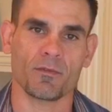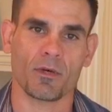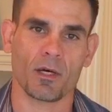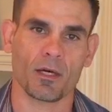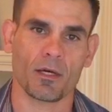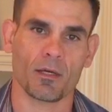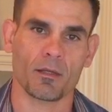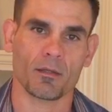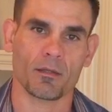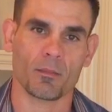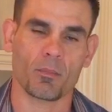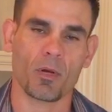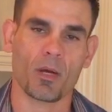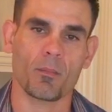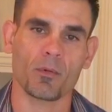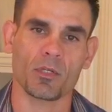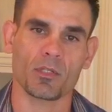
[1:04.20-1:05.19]
the
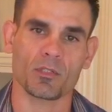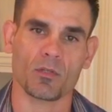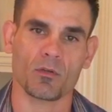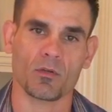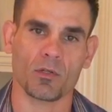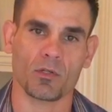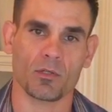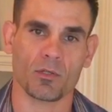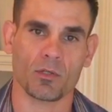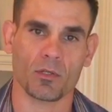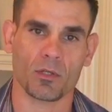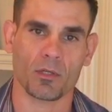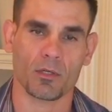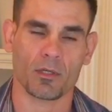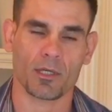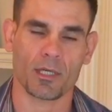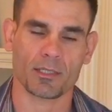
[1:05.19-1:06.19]
property is owned under
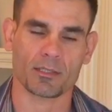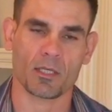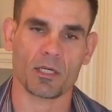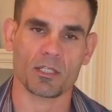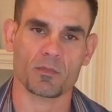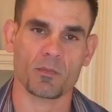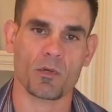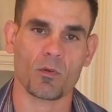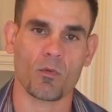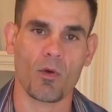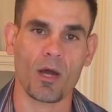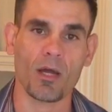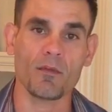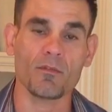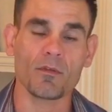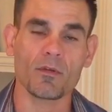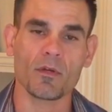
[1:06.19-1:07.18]
as a husband and
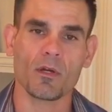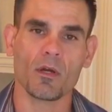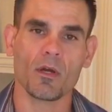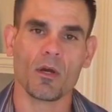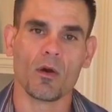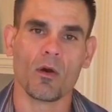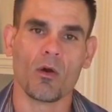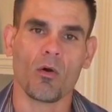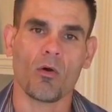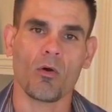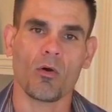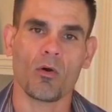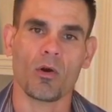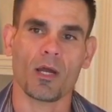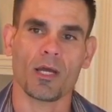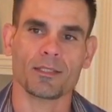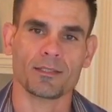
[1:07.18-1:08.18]
wife
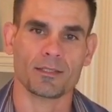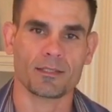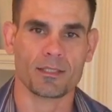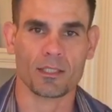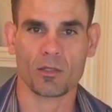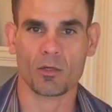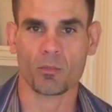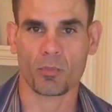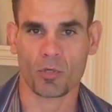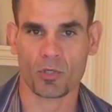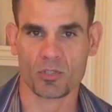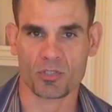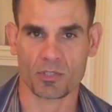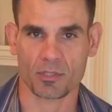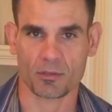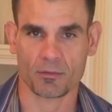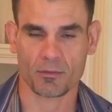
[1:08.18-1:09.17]
or as a single
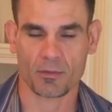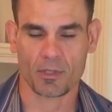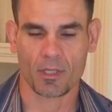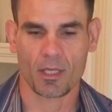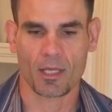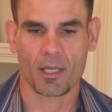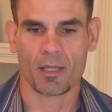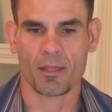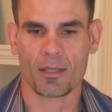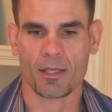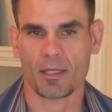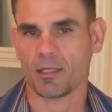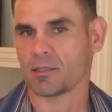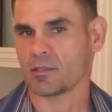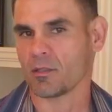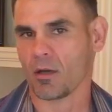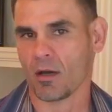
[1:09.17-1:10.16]
person. Then
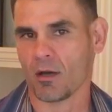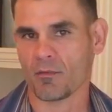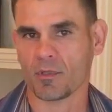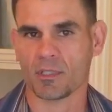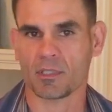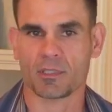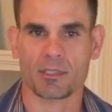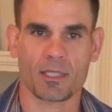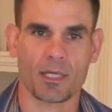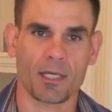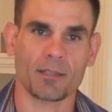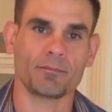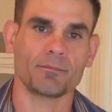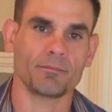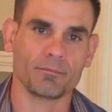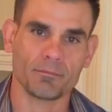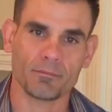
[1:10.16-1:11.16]
it's obvious
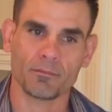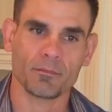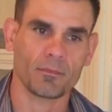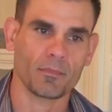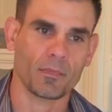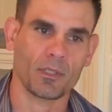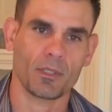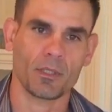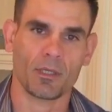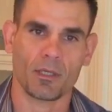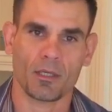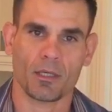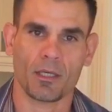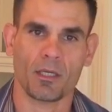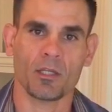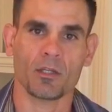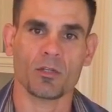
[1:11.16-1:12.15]
that
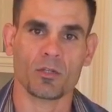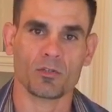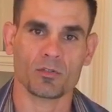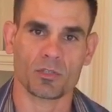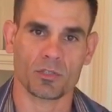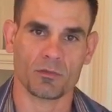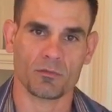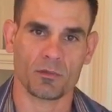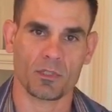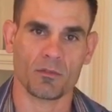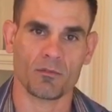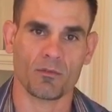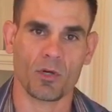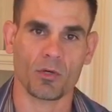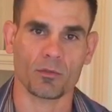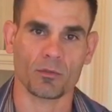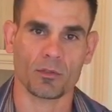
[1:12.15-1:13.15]
any of those can
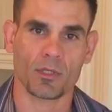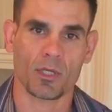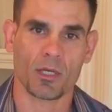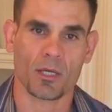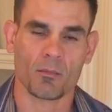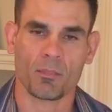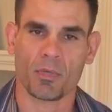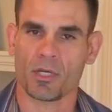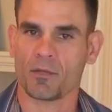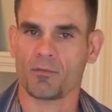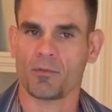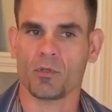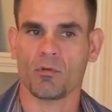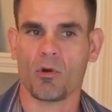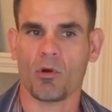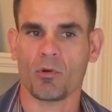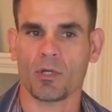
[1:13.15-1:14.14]
vote. But if
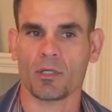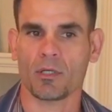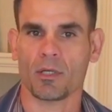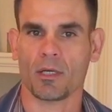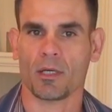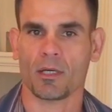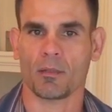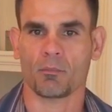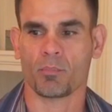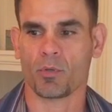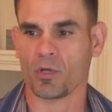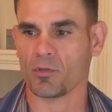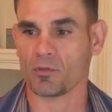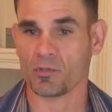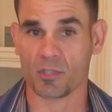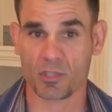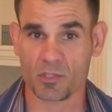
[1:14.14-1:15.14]
you own it
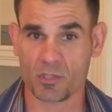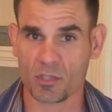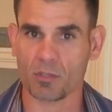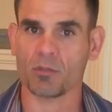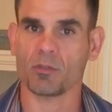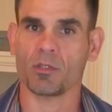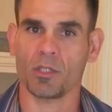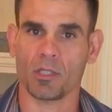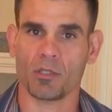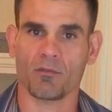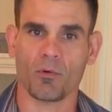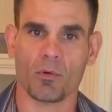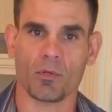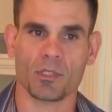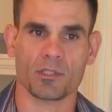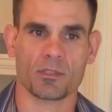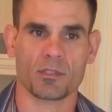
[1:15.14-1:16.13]
brother, sister, you need a
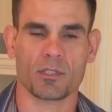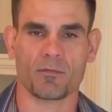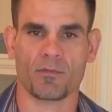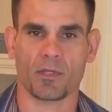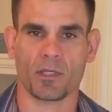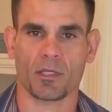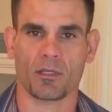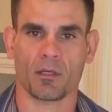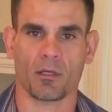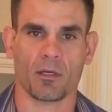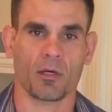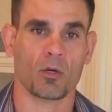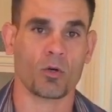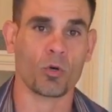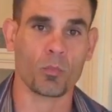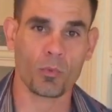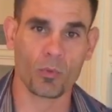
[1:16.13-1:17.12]
voting certificate. A
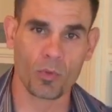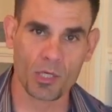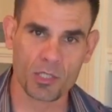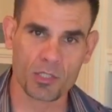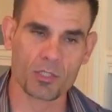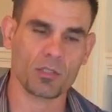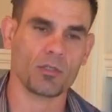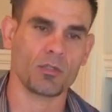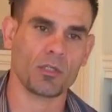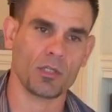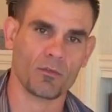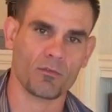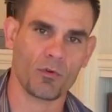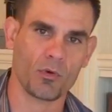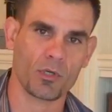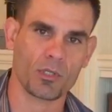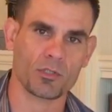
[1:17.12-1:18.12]
corporation, you need a
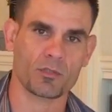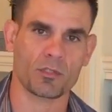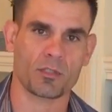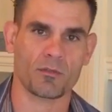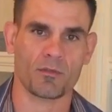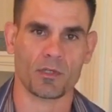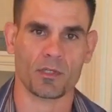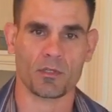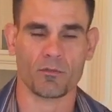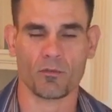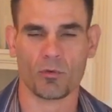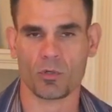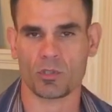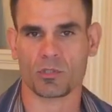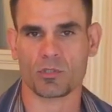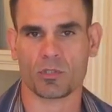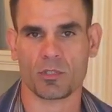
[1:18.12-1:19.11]
voting certificate. The
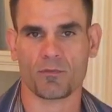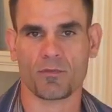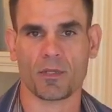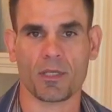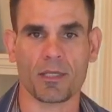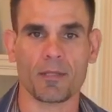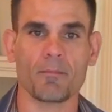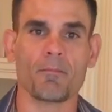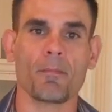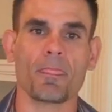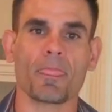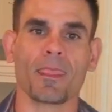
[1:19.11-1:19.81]
voting certificate